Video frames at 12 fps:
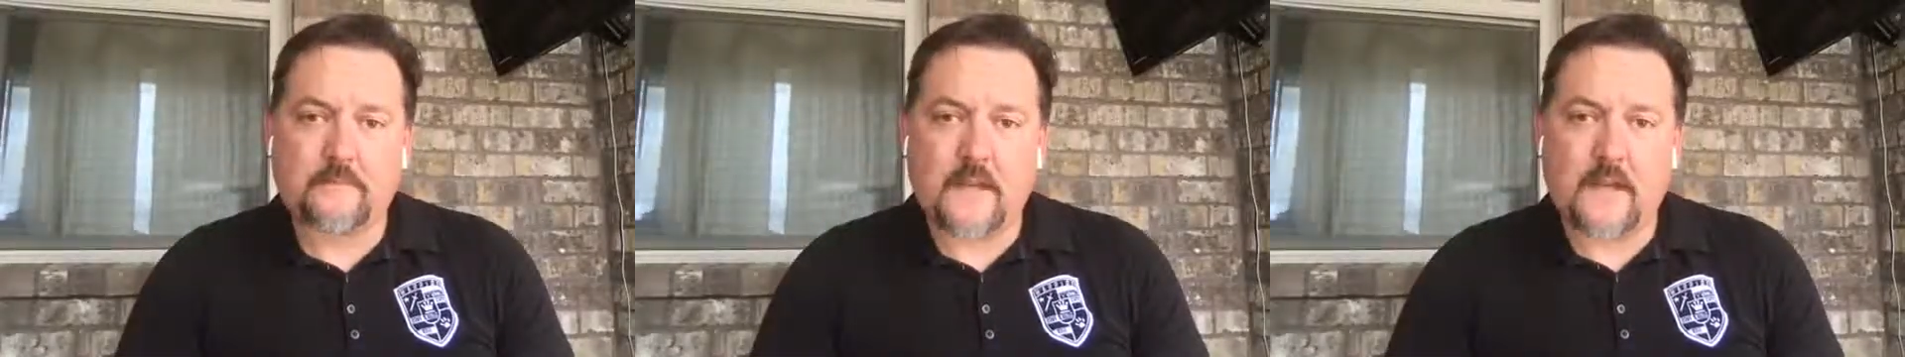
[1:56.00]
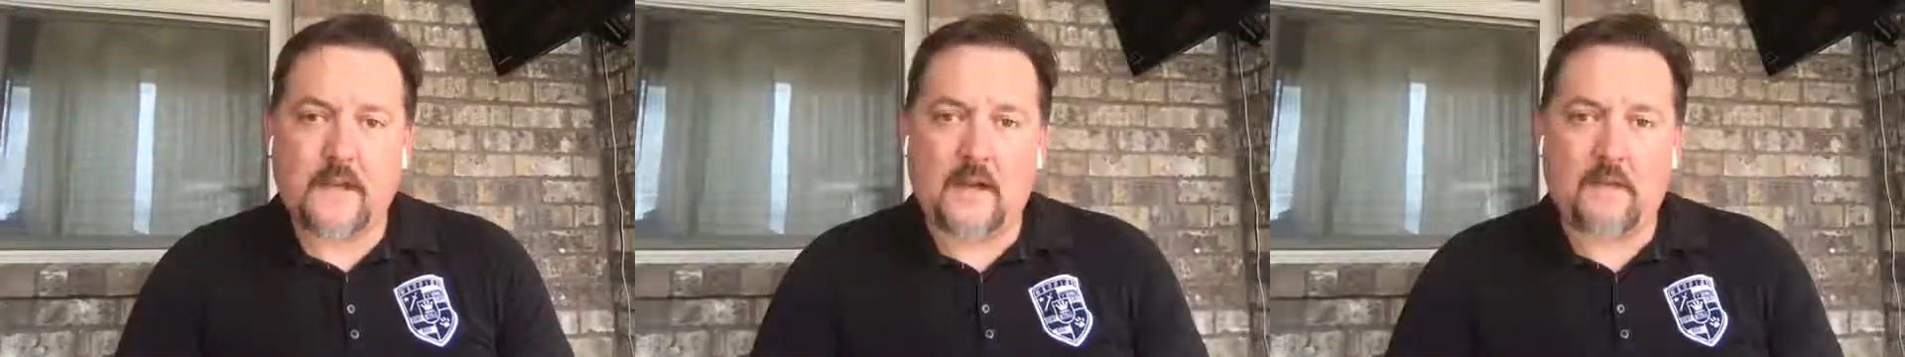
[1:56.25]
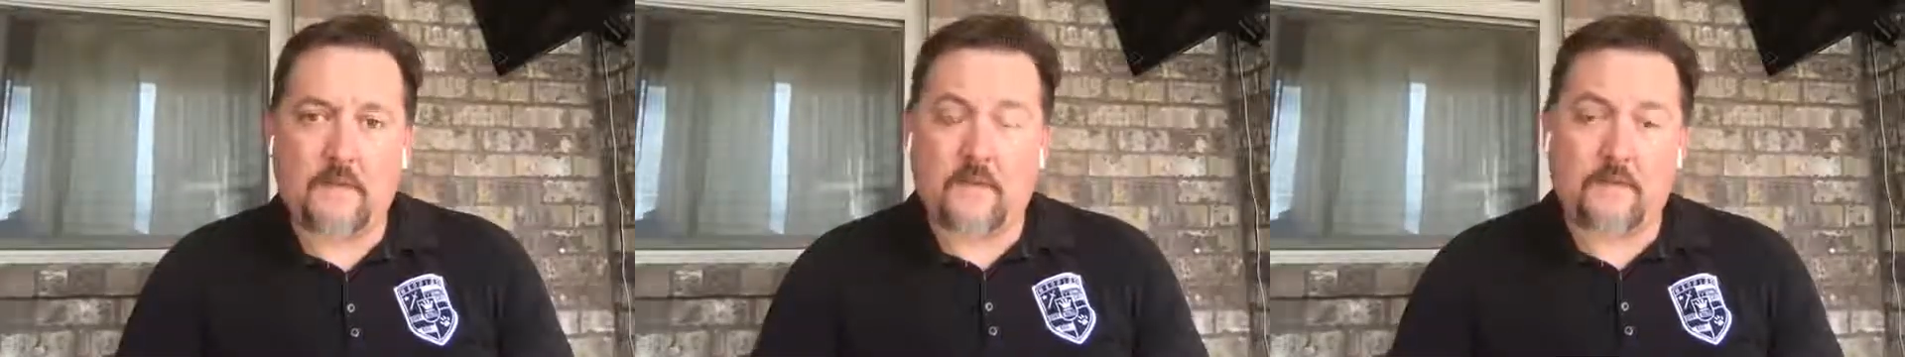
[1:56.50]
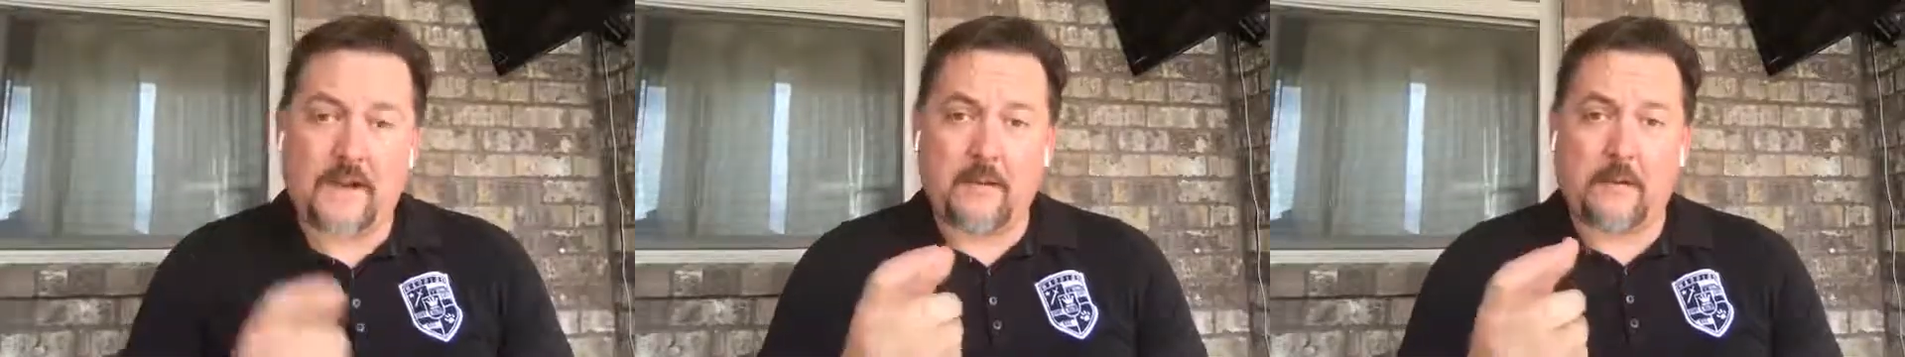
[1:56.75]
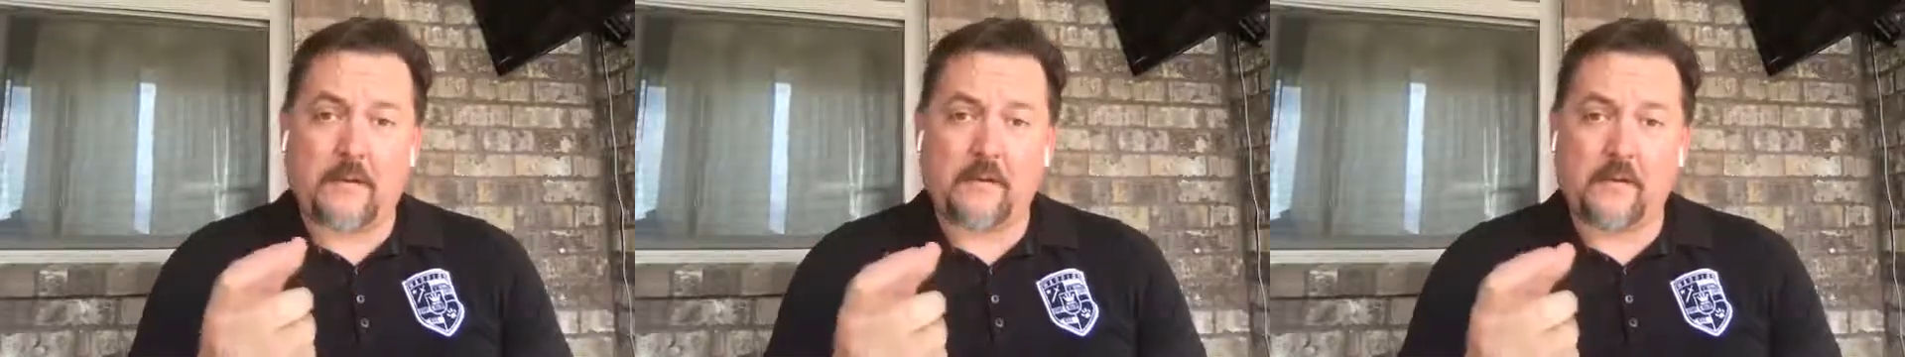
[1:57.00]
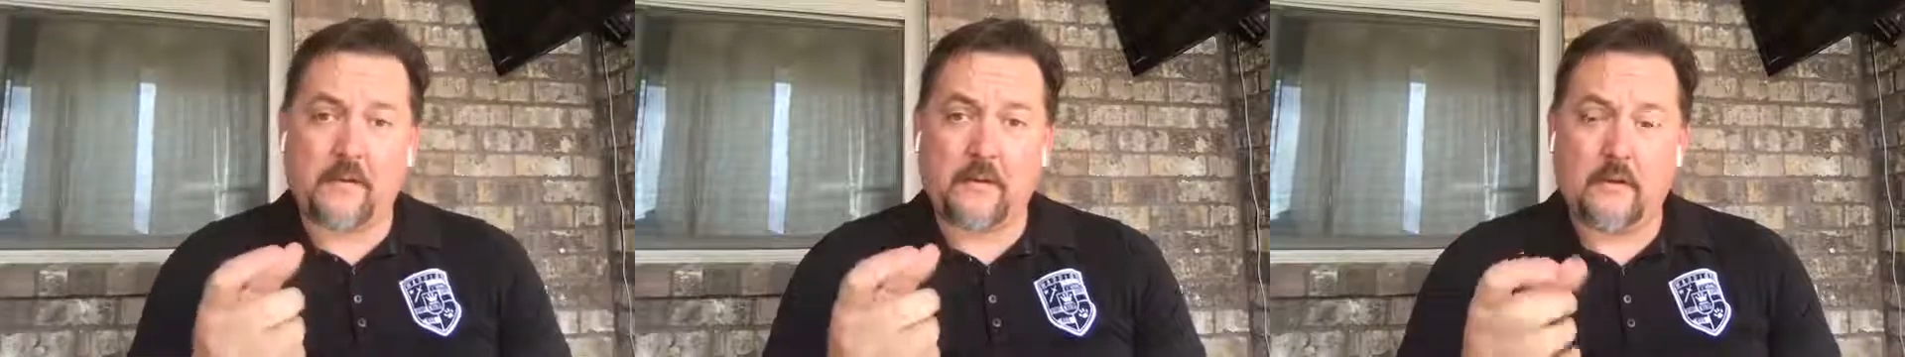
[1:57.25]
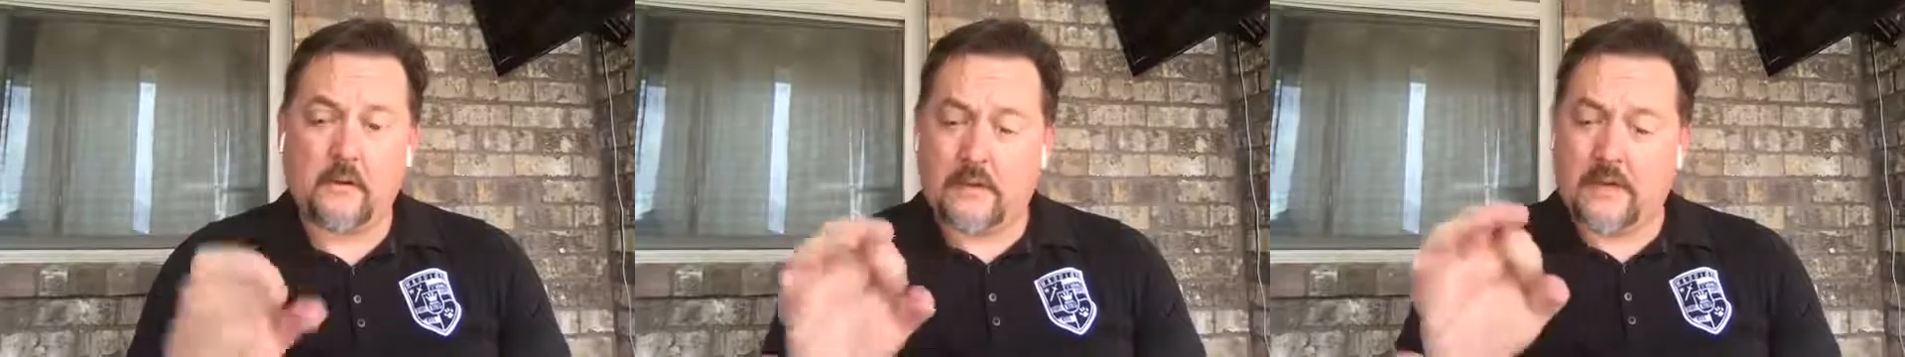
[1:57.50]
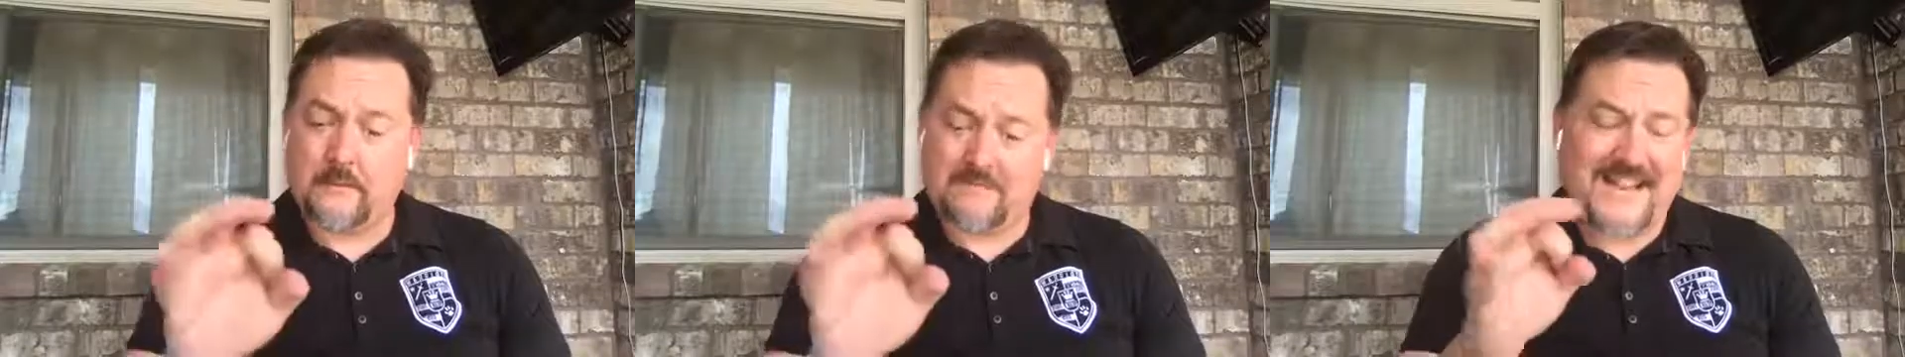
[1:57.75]
Fireballs.
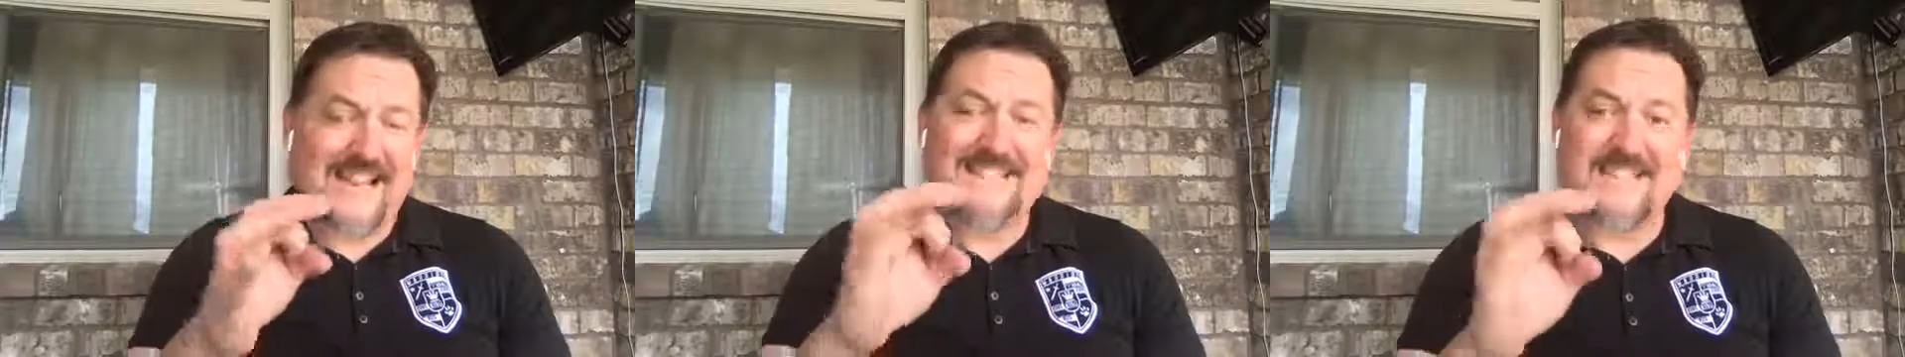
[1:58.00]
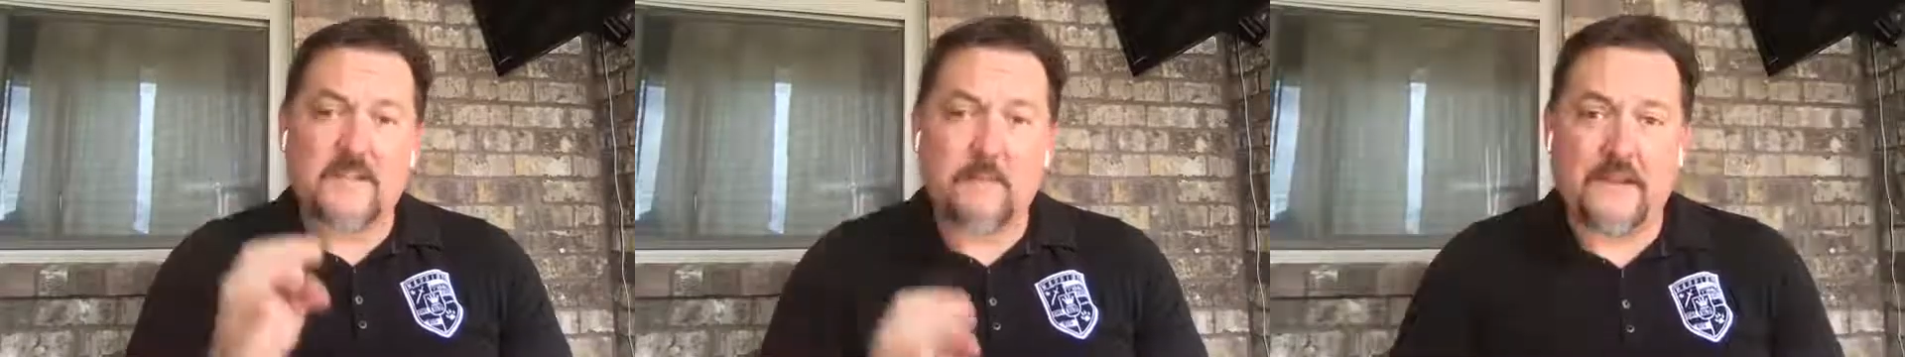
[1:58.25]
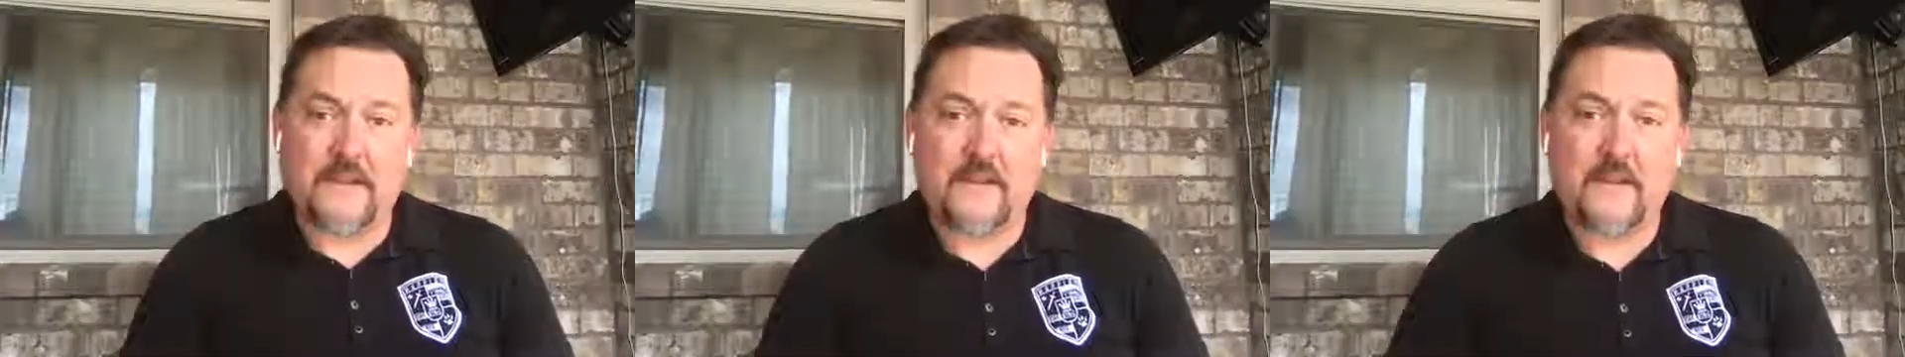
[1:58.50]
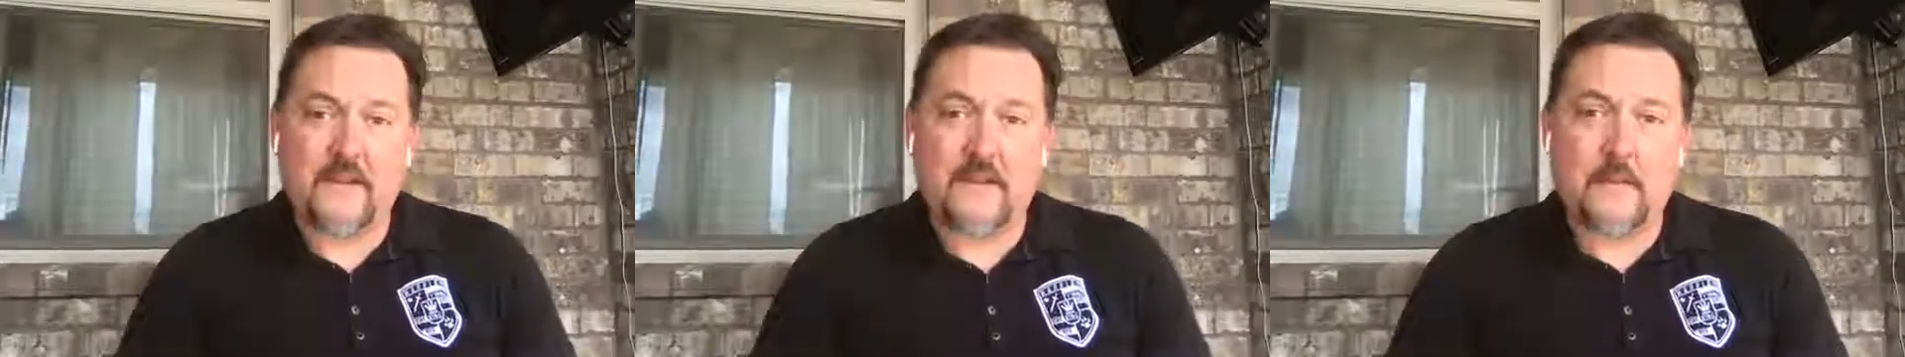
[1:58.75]
10 cents a piece.